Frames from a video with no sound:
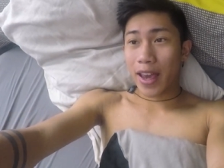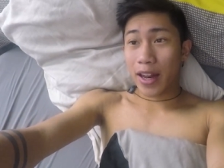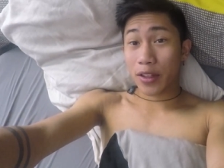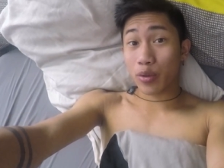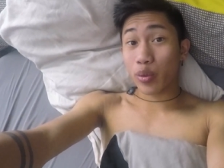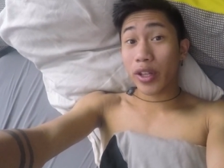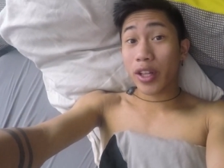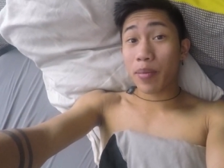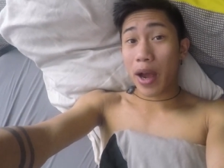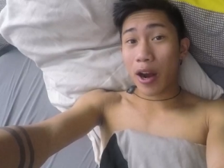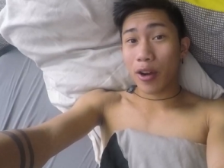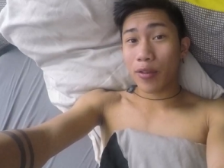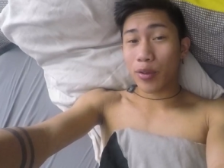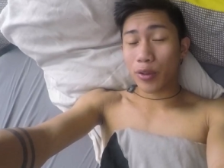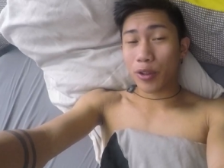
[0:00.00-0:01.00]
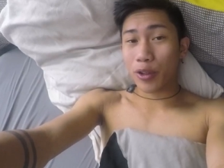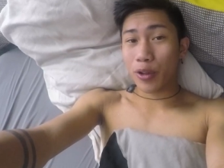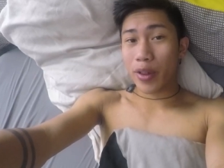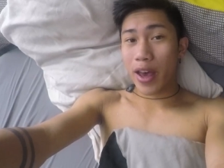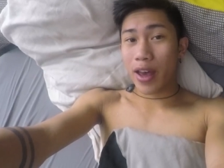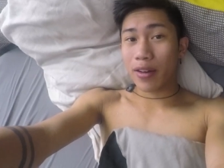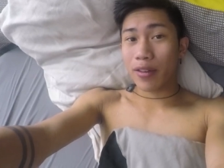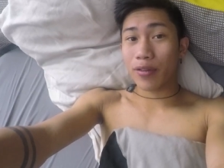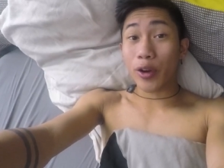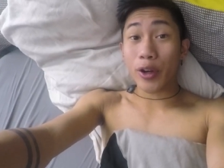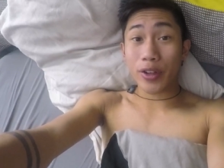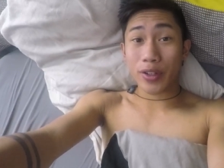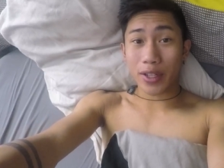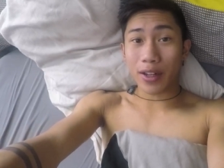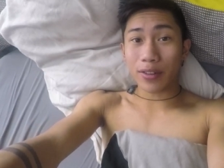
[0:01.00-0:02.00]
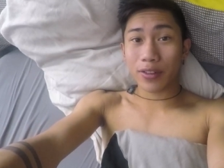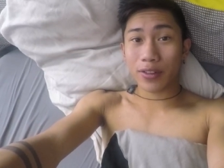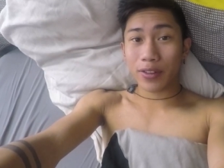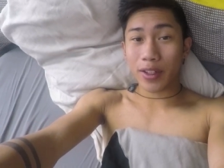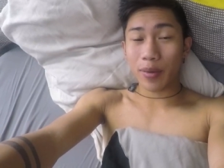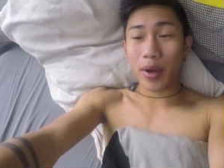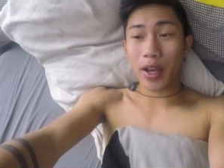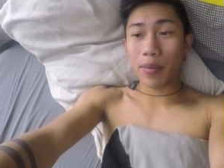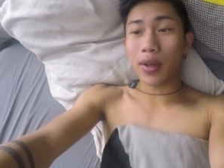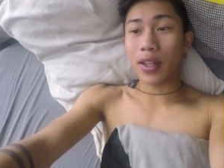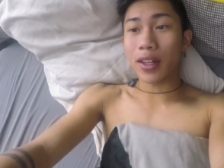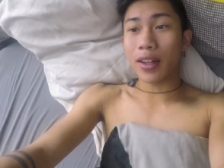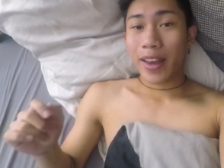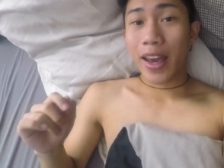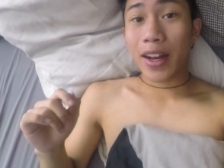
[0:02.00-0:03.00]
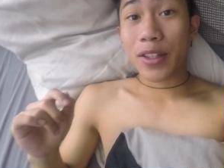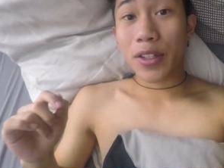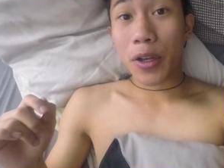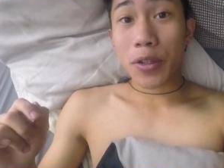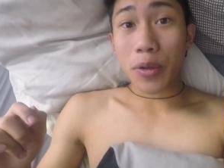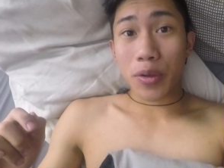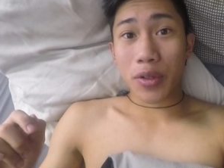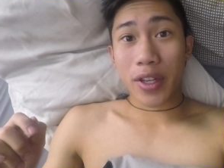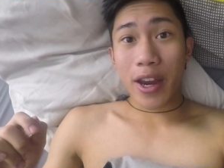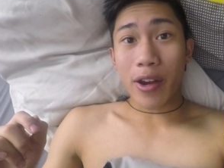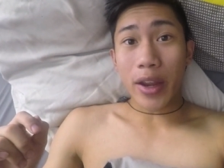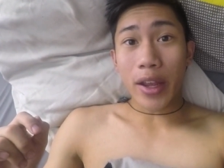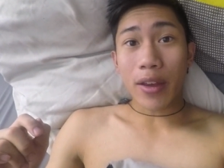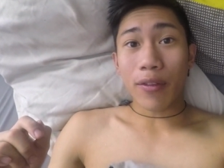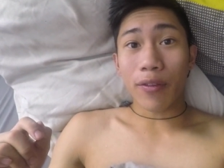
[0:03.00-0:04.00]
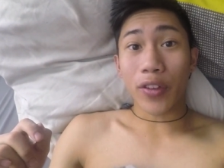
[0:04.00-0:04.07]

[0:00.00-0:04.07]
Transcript: And it's really powerful to do that for yourself, in my opinion. And it's also scary.